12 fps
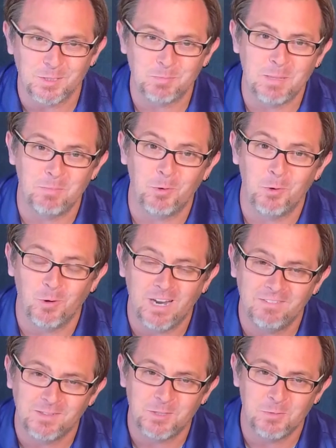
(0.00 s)
people who were
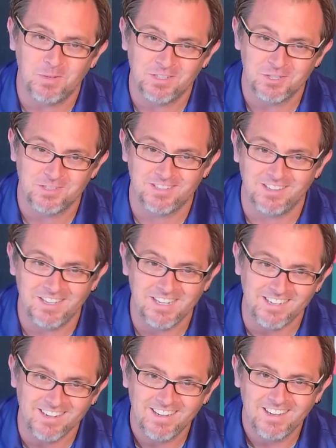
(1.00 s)
having too much
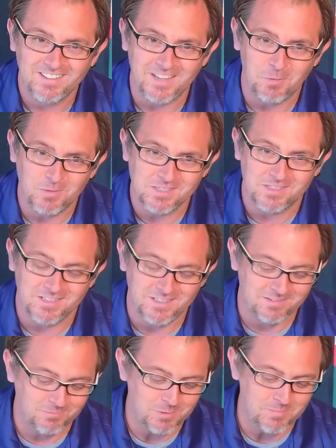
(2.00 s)
delight. That was the
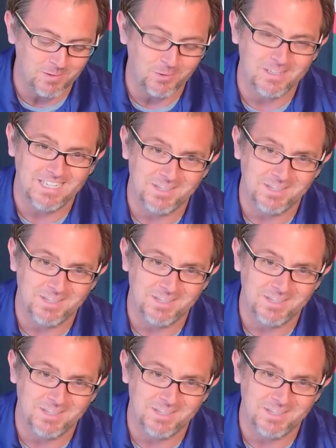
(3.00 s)
women looking at